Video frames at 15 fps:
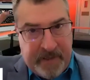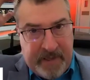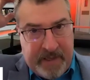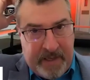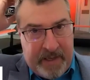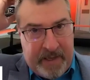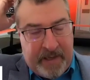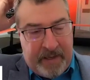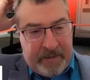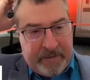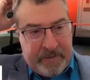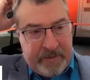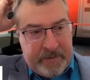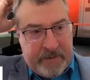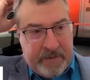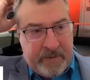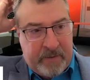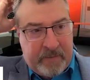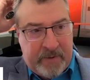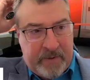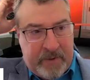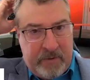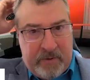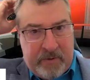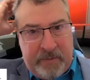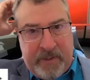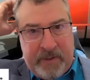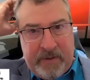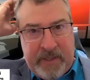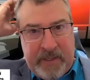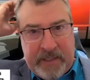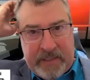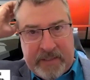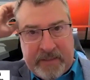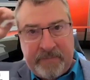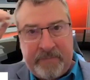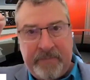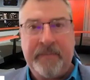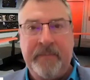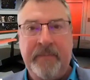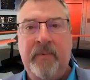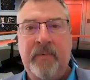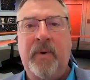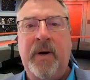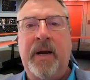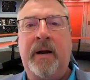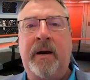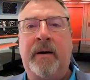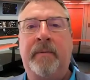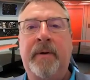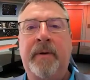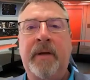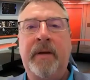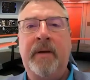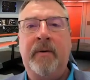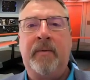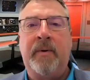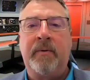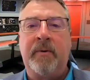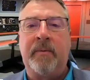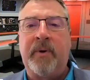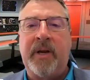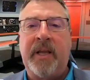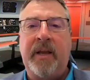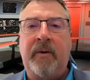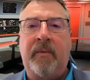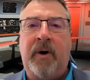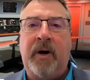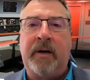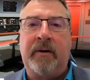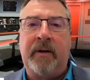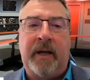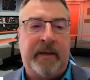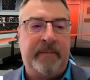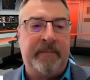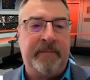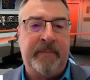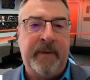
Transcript: and there were two communities where we were bringing water line,